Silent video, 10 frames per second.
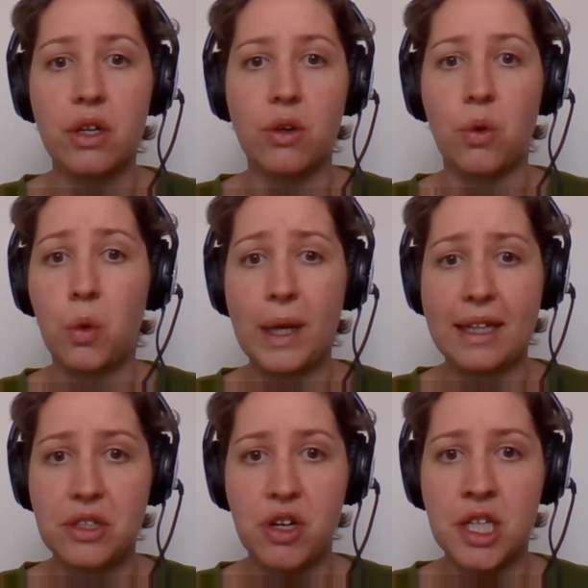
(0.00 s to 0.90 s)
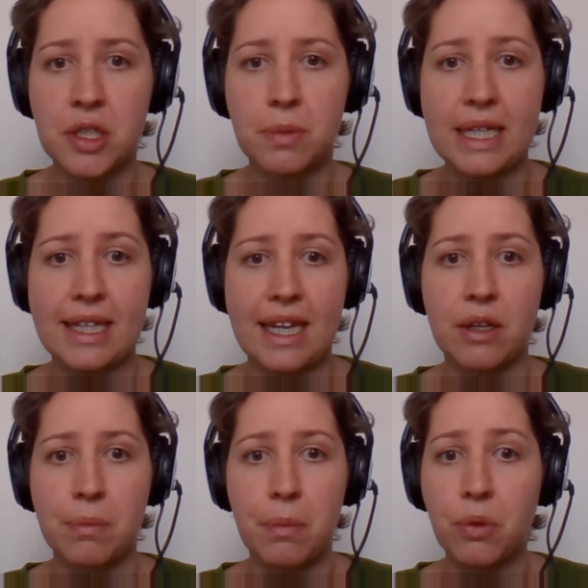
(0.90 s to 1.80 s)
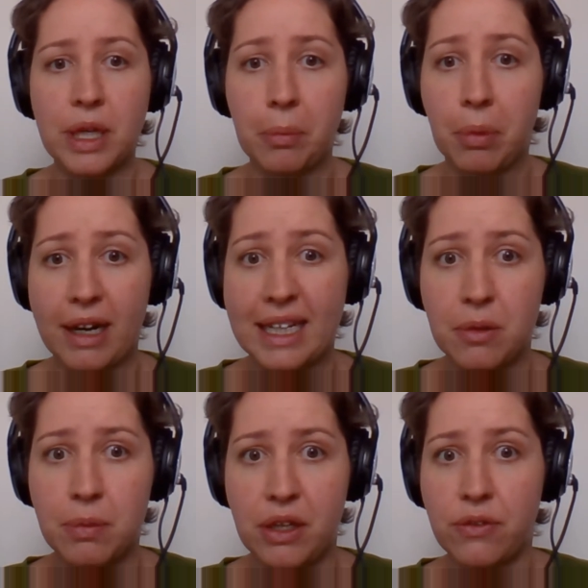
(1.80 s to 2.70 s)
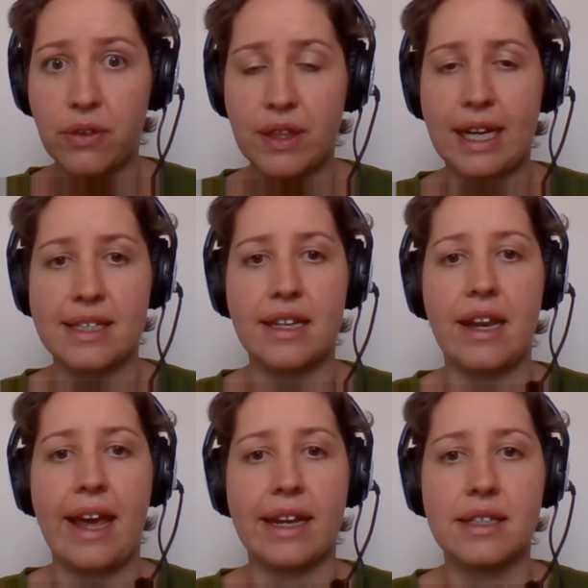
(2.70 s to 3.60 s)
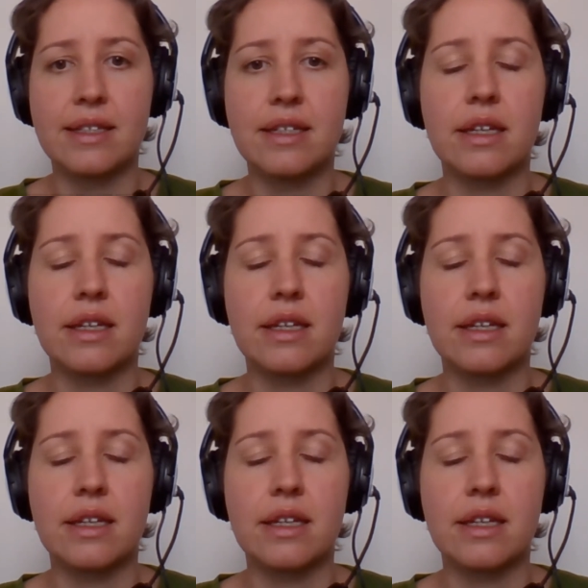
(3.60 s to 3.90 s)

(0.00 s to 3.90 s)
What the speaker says: or quickly trying to squeeze it in at morning break when you've got the lesson next.